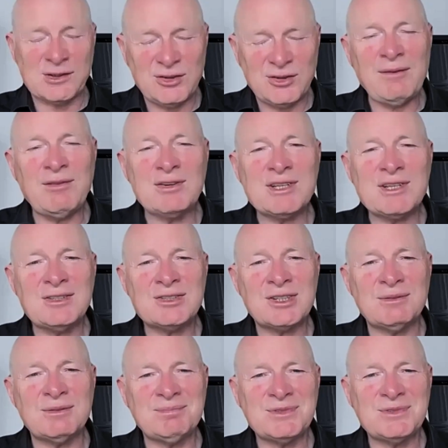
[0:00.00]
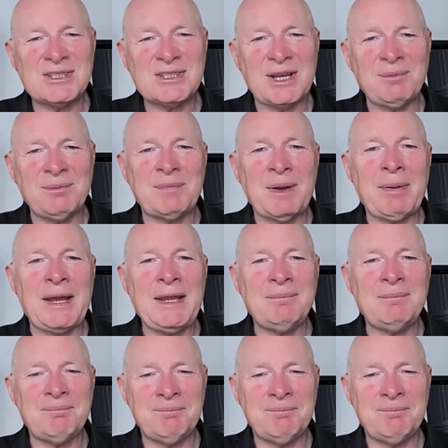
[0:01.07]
Thanks for the invitation. Cheers now. Bye-bye.